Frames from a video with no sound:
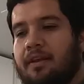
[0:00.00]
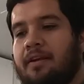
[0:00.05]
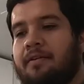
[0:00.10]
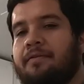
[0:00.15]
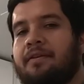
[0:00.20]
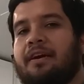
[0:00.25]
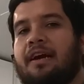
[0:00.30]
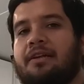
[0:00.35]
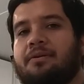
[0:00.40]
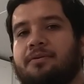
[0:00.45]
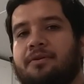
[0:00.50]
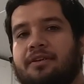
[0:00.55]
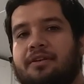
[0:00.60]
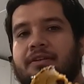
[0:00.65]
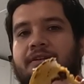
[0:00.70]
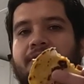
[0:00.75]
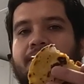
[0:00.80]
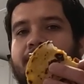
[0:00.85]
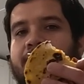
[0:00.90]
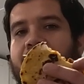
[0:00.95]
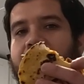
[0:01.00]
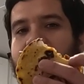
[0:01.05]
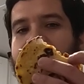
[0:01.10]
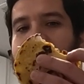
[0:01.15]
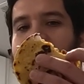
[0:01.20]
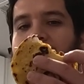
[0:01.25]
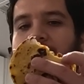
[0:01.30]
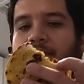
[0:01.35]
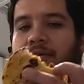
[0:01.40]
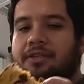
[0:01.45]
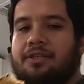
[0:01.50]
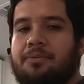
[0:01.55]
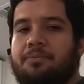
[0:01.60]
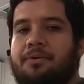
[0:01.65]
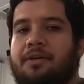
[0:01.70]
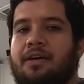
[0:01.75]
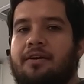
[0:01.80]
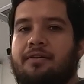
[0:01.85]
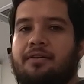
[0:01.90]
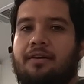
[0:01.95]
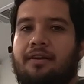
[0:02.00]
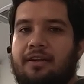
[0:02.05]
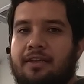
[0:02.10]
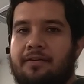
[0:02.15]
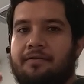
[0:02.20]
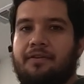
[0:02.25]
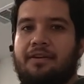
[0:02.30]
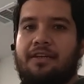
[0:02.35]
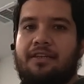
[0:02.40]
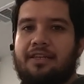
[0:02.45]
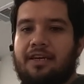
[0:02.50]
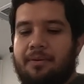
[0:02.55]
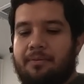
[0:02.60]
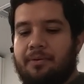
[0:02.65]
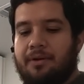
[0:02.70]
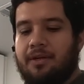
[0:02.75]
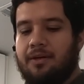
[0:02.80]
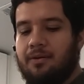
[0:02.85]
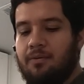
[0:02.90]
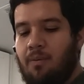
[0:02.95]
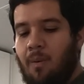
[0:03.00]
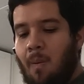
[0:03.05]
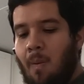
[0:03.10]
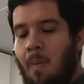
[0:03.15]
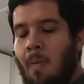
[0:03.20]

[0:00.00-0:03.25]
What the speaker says: If you guys want to check this recipe out, I'll leave a link down below.